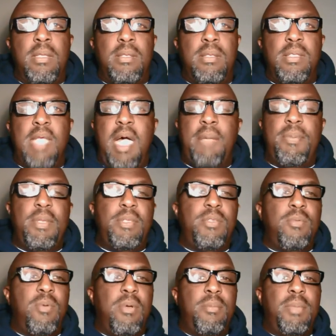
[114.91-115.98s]
topics you
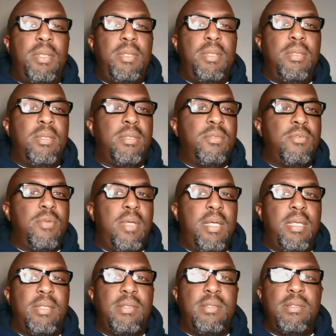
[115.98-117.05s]
want me to
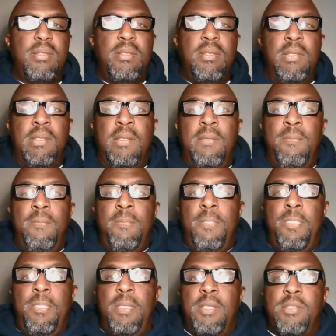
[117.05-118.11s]
address.
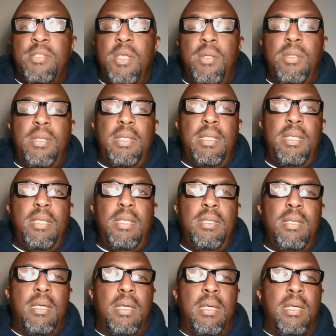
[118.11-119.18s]
It's totally
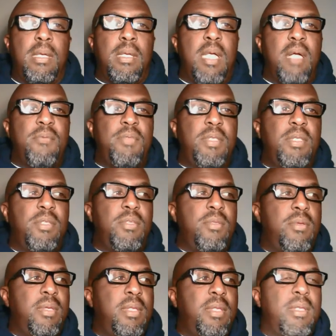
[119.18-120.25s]

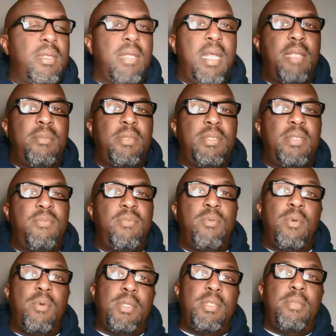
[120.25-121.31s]
confidential and anonymous. If you
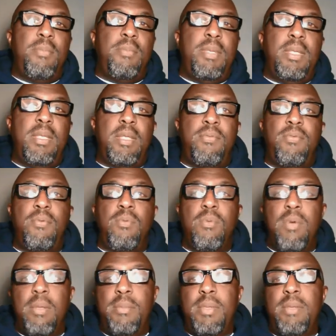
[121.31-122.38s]
want it to be, if you
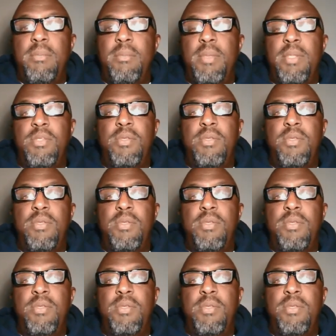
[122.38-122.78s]
want me to mention